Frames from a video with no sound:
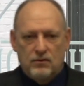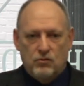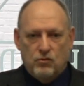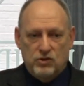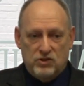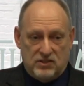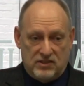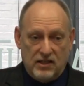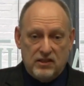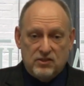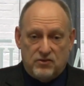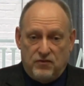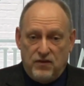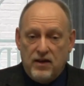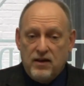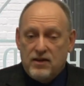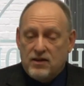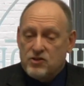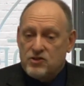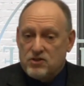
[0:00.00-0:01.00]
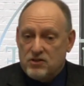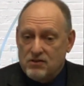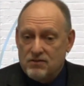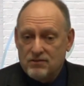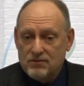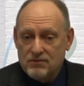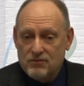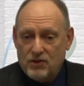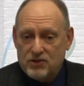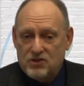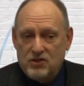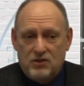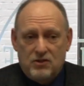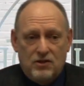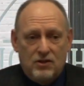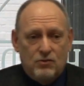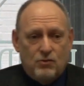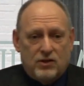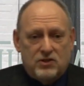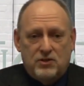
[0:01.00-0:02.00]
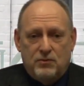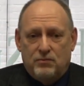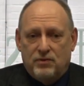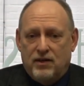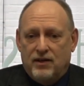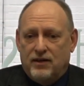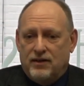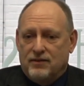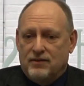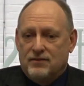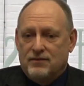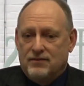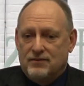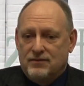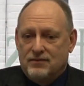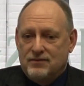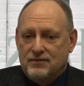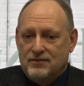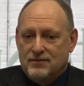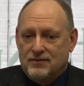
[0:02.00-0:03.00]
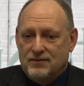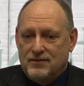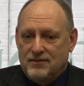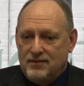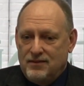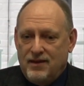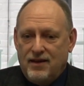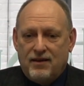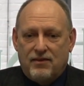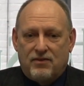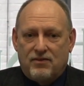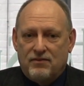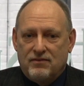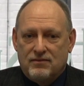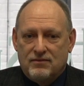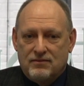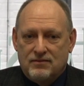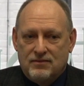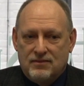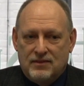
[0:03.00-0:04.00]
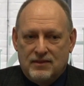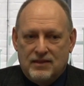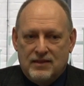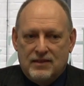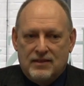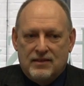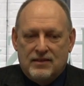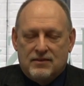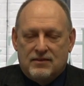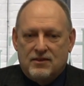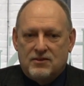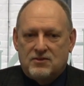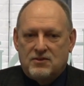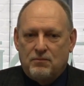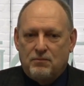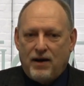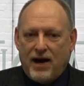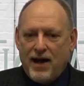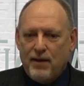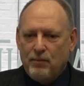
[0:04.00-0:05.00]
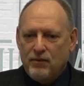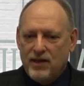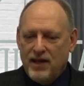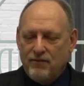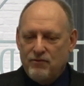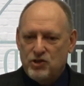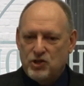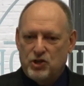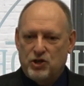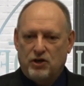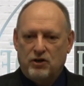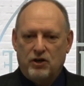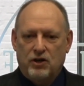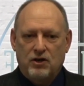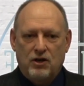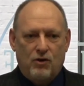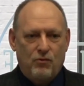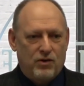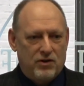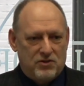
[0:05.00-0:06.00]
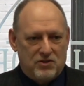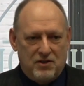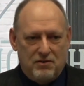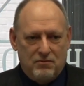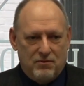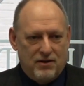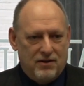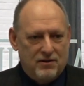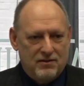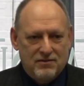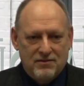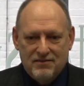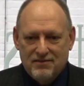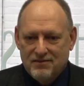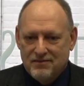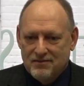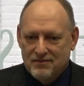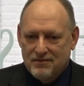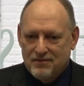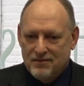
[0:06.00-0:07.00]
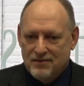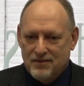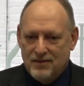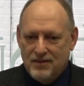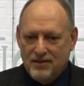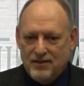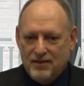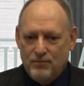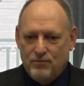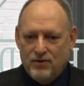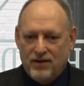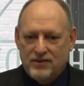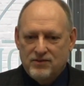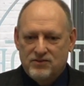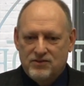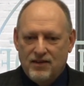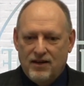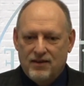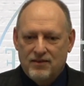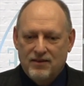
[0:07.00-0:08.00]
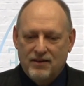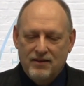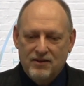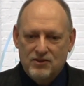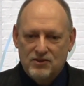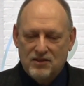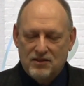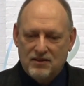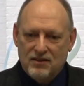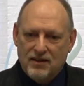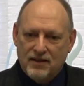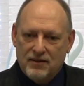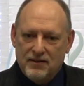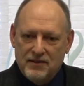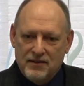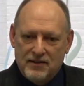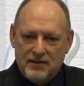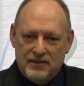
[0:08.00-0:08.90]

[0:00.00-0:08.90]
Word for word: when sin's finished, what's it do? What's it bring? Death. Does the Bible ever sugarcoat what sin brings? It brings death. Now, here's the thing